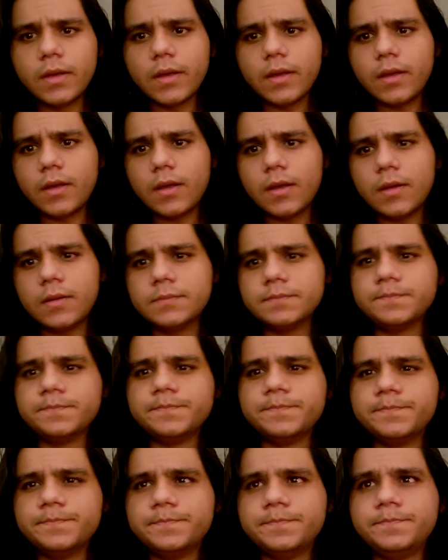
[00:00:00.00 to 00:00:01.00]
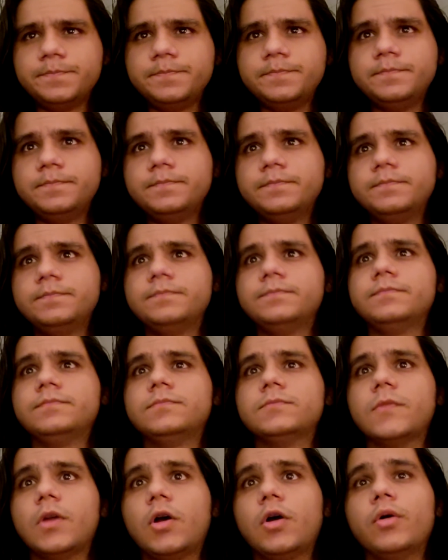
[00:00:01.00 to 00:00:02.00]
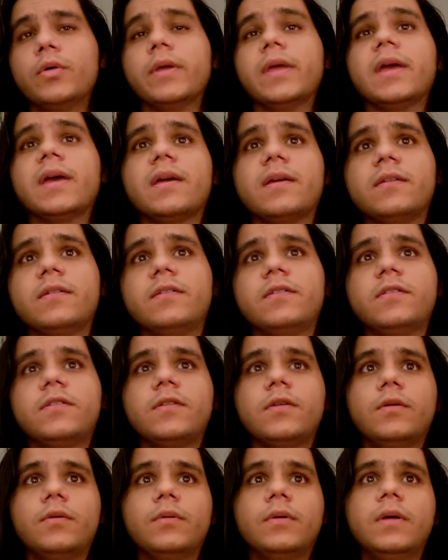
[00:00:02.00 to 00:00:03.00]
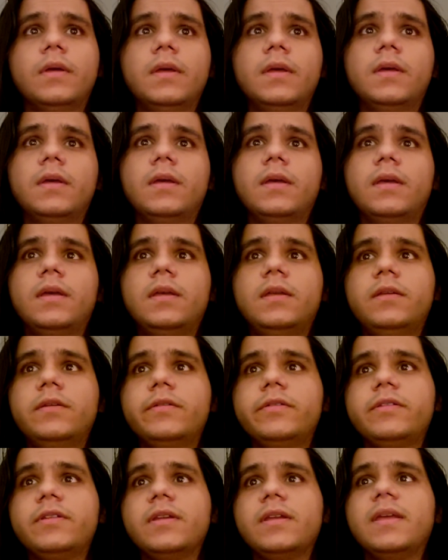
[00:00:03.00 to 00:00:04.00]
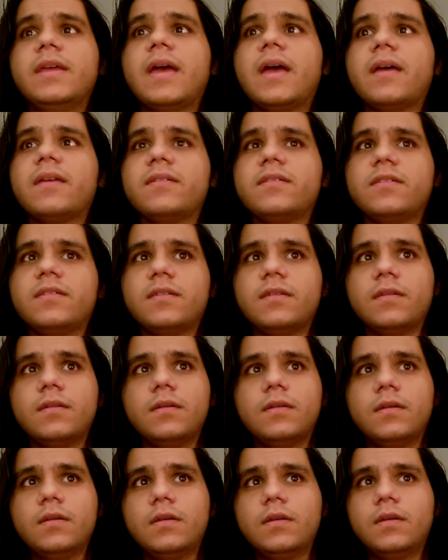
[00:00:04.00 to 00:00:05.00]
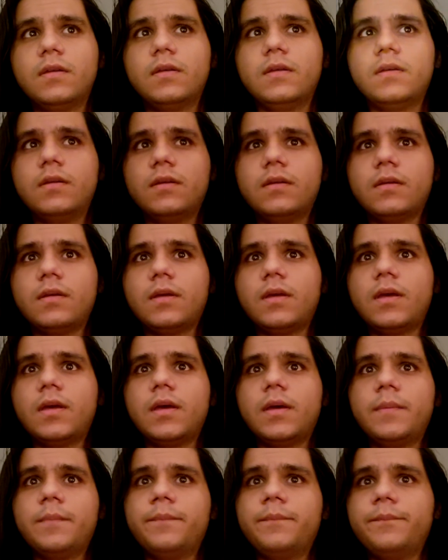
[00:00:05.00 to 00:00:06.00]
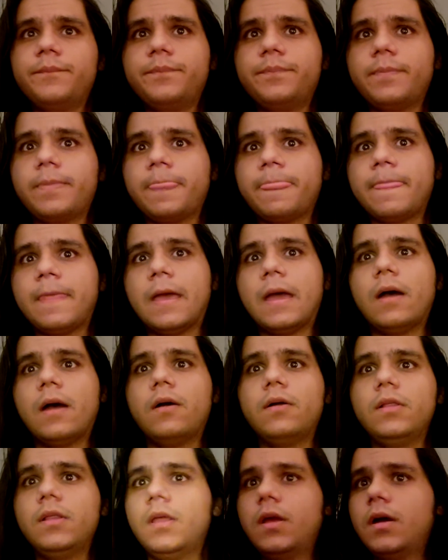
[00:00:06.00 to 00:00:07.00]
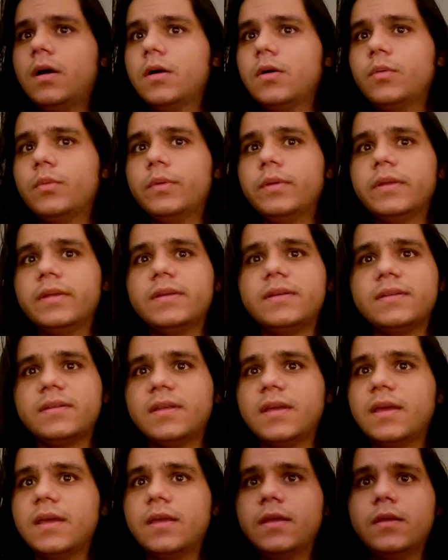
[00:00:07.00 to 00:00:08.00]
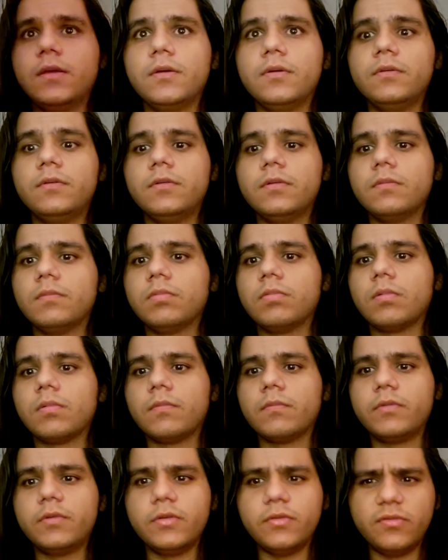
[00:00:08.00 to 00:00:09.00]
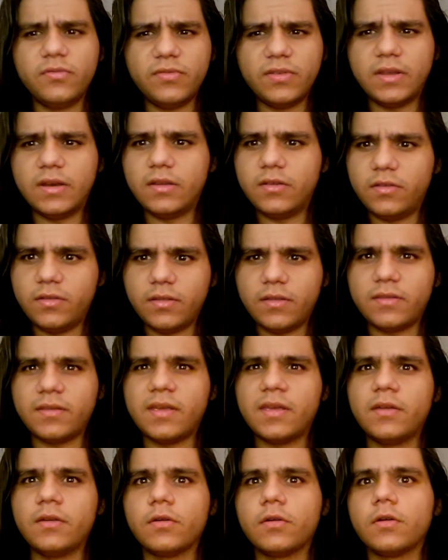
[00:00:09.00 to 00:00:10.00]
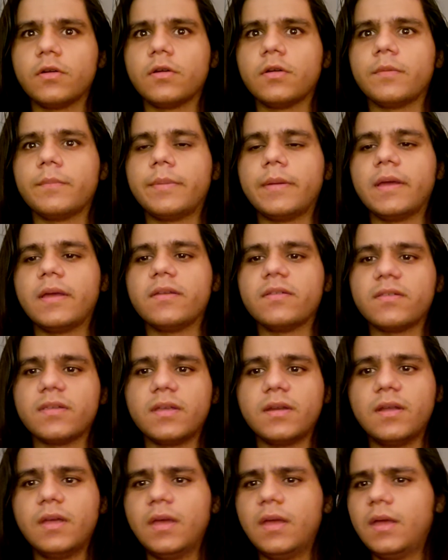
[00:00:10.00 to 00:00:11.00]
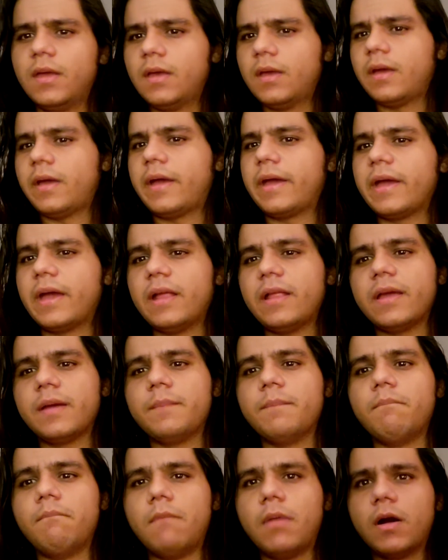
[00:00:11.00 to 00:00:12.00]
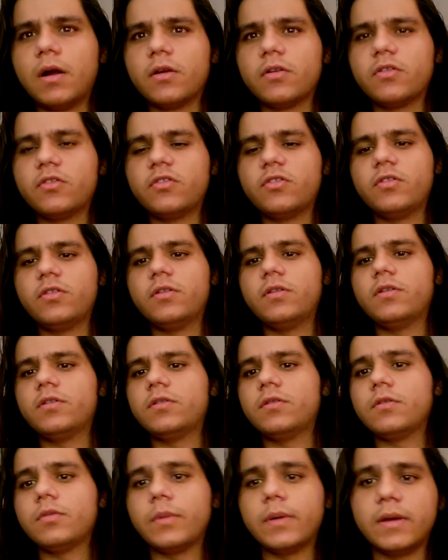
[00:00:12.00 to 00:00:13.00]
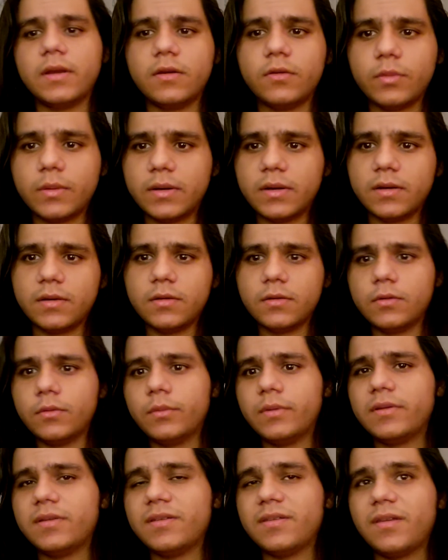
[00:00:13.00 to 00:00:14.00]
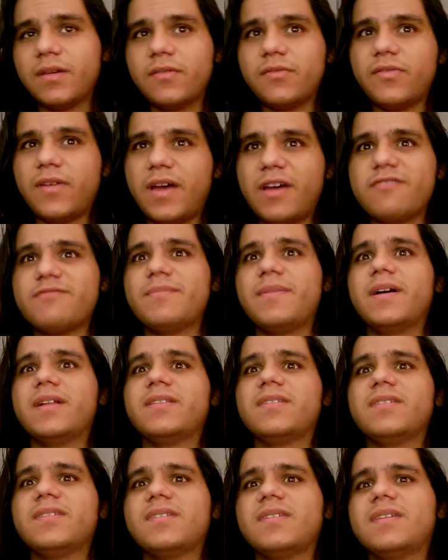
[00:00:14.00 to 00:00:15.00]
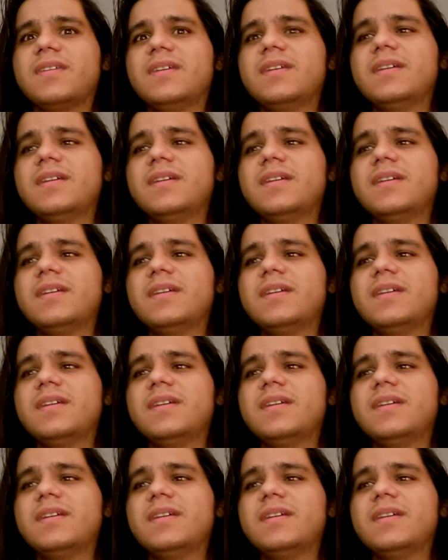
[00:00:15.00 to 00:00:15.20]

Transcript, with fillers: Um, oh yeah, so it used to guess um, how long will it take you to to finish this at your current pace, and I got like March 2022, which is like five months